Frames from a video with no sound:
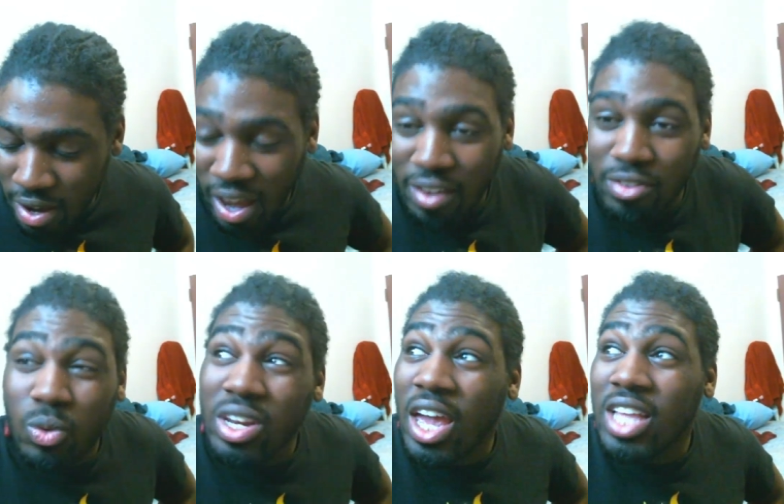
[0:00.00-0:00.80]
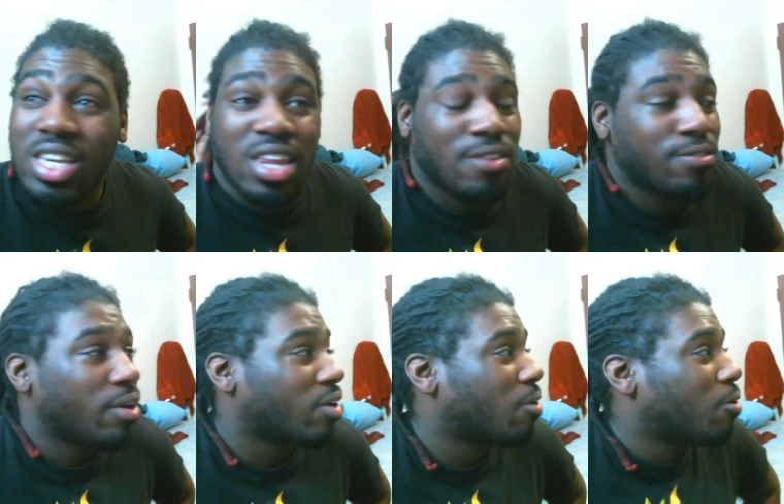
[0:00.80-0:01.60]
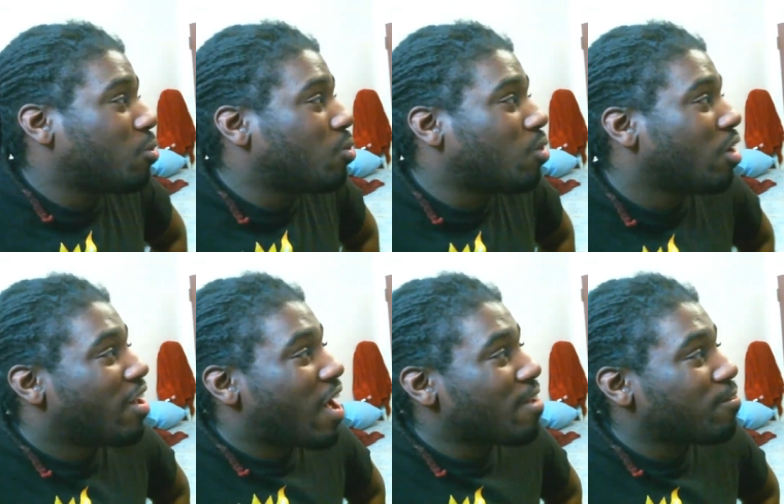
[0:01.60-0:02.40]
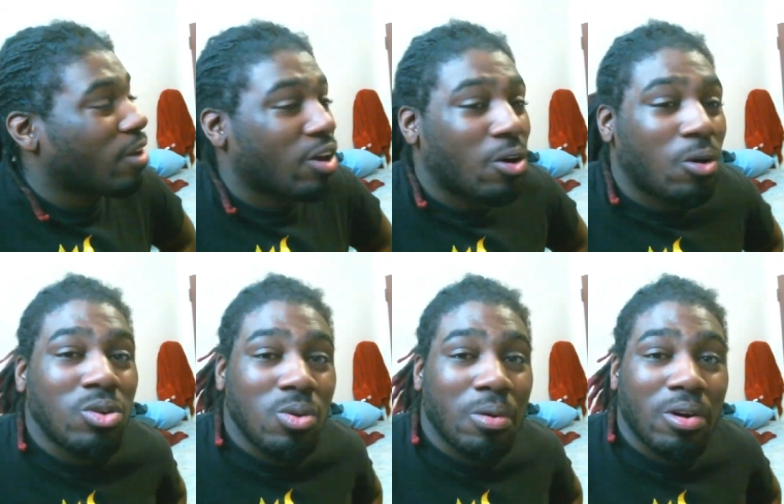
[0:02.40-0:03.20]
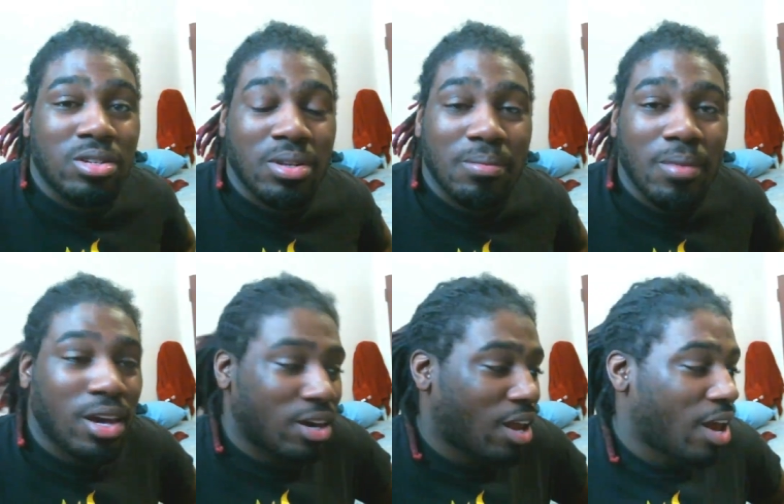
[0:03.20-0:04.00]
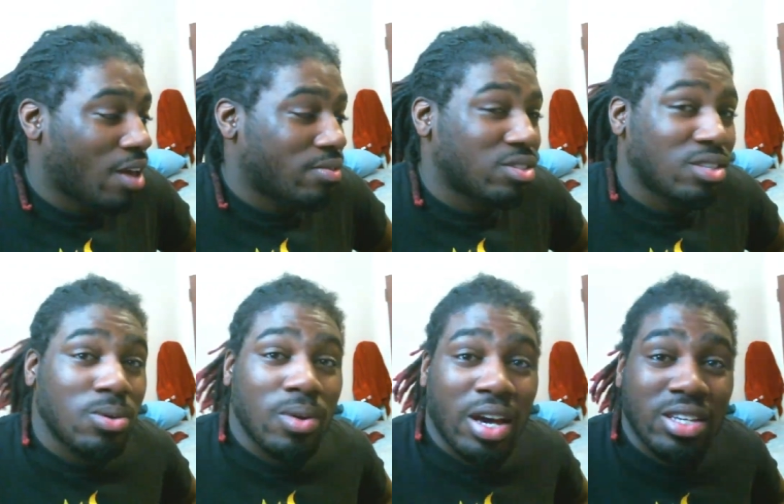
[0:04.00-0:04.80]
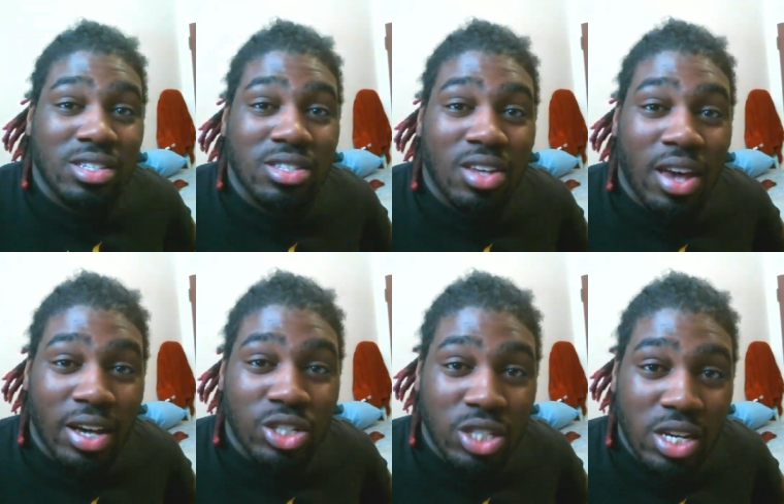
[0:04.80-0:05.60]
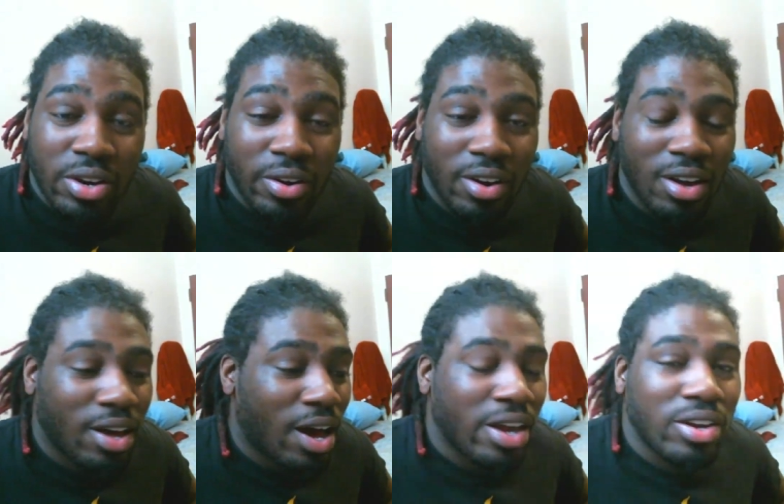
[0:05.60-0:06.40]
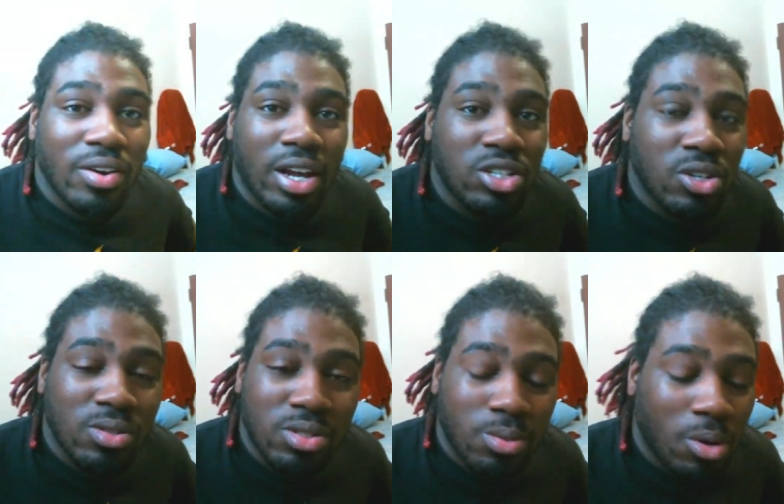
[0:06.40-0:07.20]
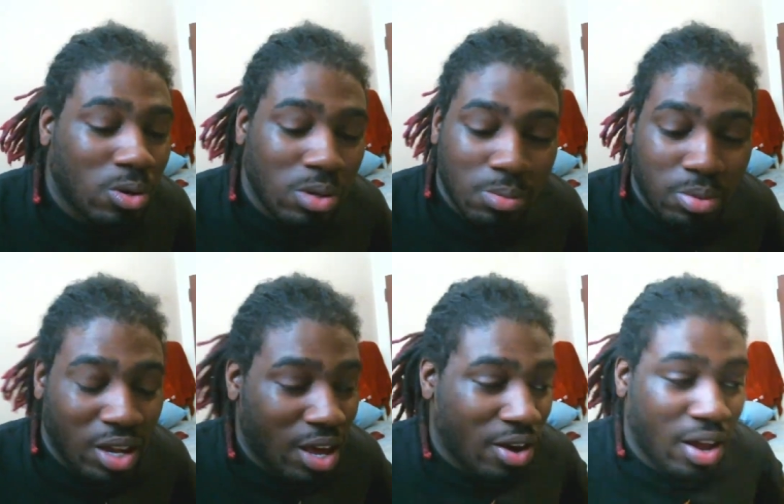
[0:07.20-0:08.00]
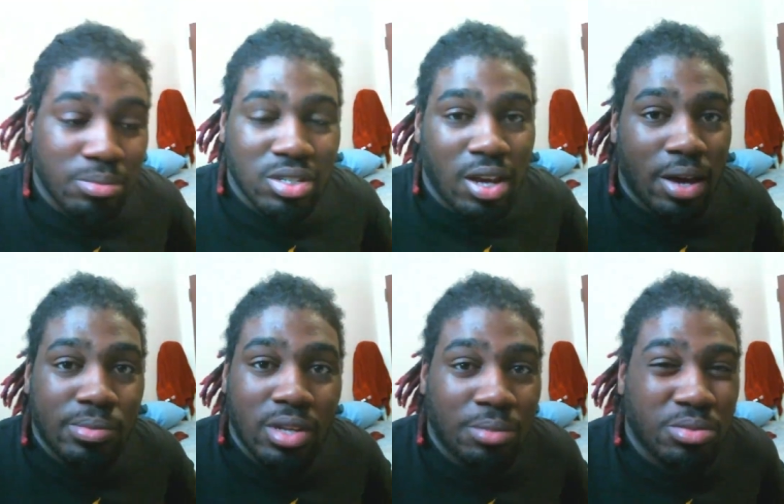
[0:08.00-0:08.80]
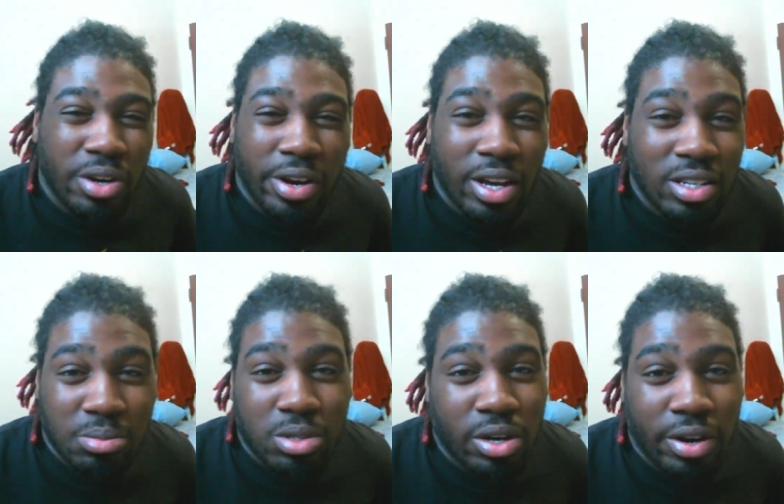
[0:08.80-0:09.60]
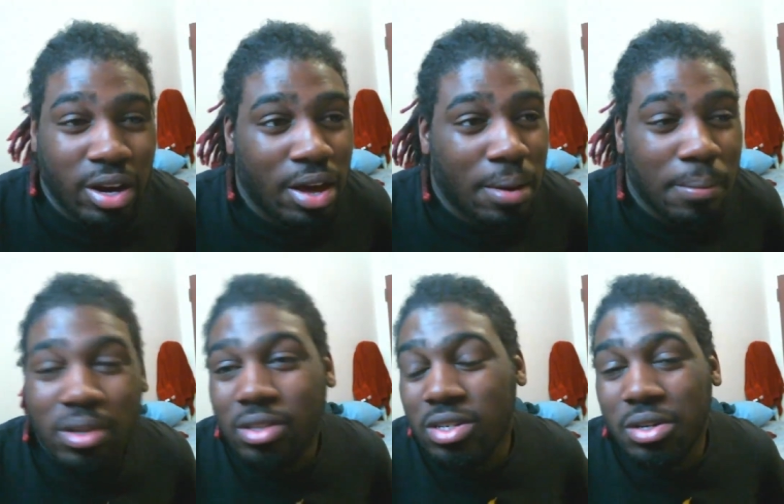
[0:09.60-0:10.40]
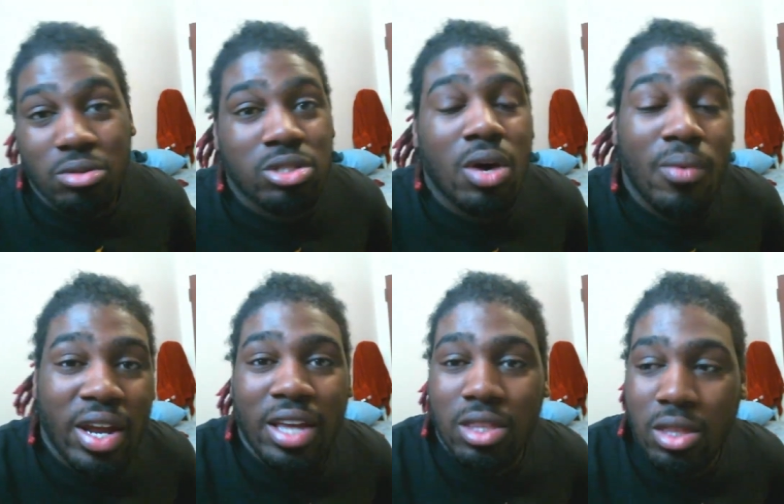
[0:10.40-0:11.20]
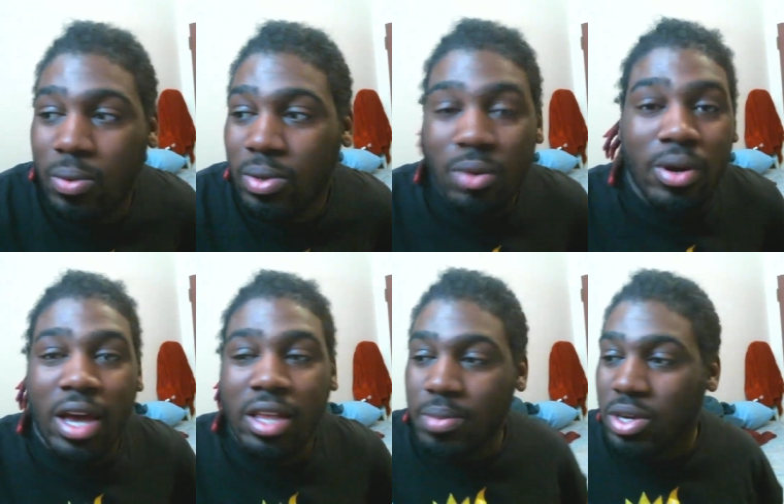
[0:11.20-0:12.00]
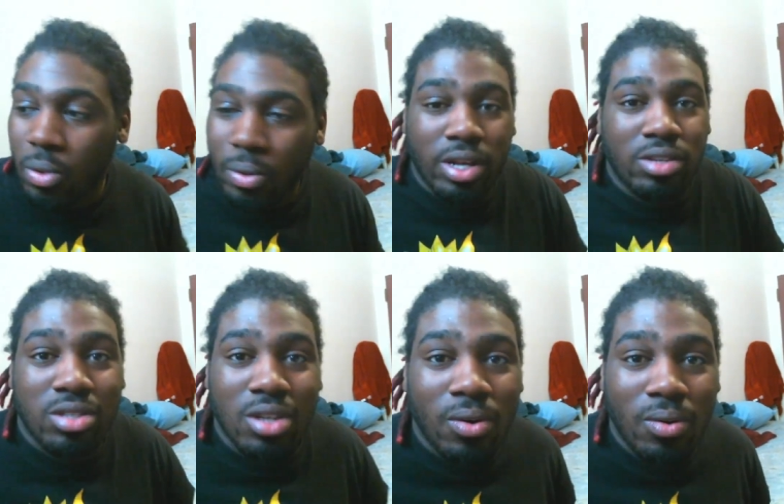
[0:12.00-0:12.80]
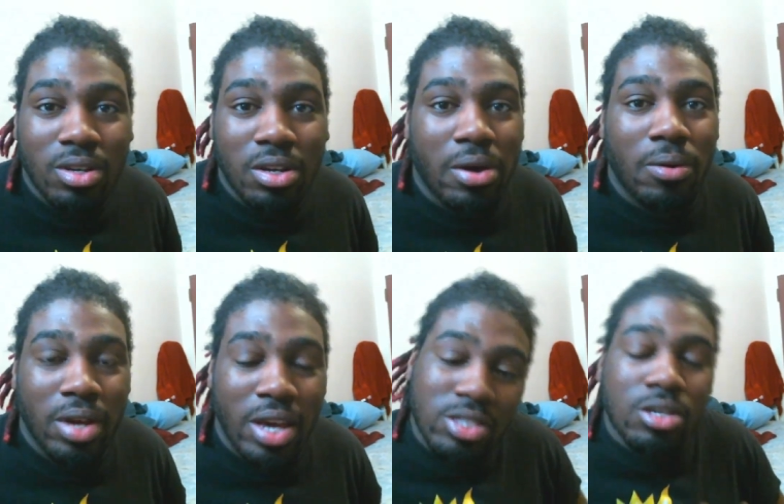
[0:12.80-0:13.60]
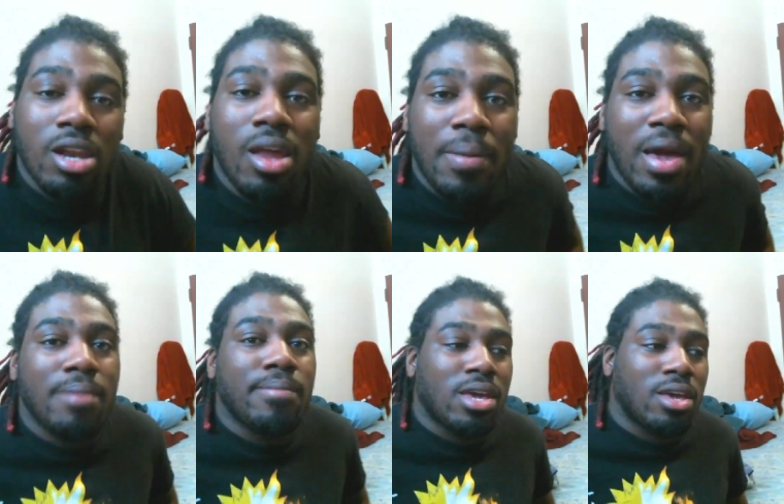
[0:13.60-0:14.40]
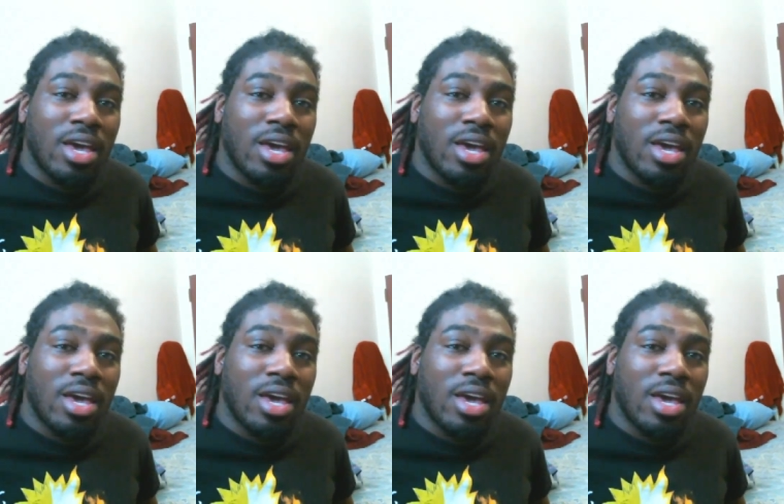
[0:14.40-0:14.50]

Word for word: I 2018. I feel like a whole I feel like a whole new person. Man, I haven't seen you guys since last year. I know that joke is old and played out. I'm I'm I'm sorry guys. I'm sorry. But you know, someone had to do it. Someone had to be corny. So you know, it's gonna be me.